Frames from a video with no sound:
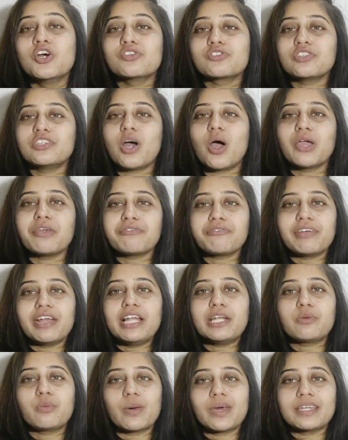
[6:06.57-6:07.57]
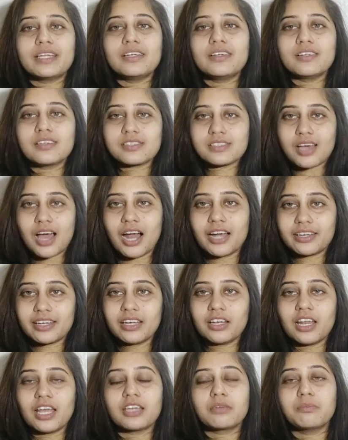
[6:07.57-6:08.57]
So now I felt very
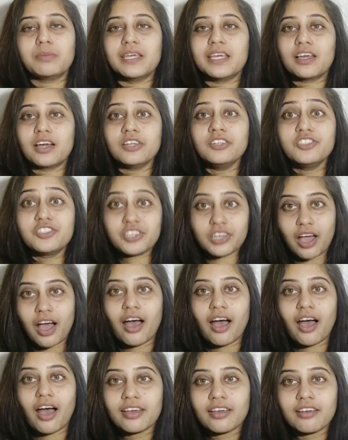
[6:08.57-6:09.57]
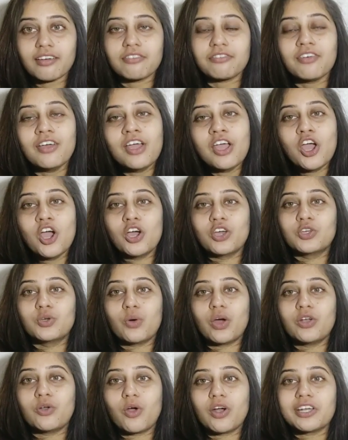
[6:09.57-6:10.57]
disheartened, like being a JRF,
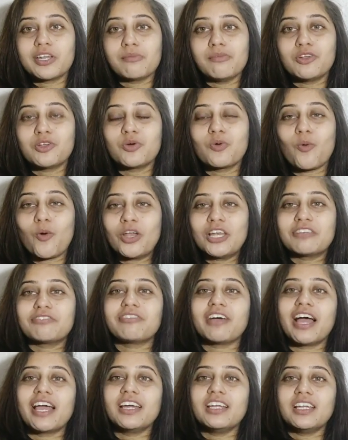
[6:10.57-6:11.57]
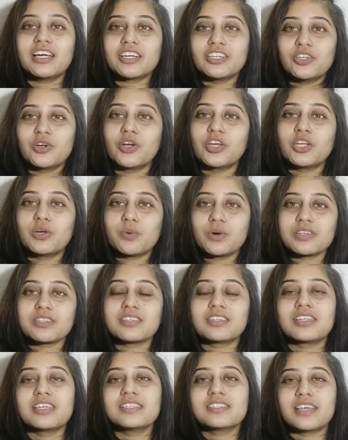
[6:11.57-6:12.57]
you are not able to qualify Lucknow
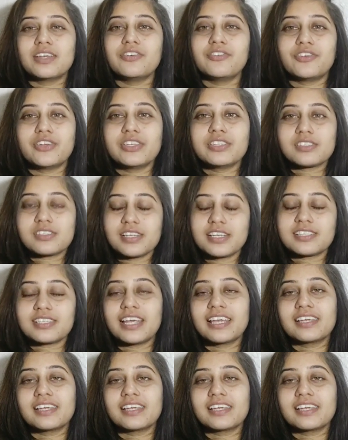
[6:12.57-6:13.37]
University's entrance test.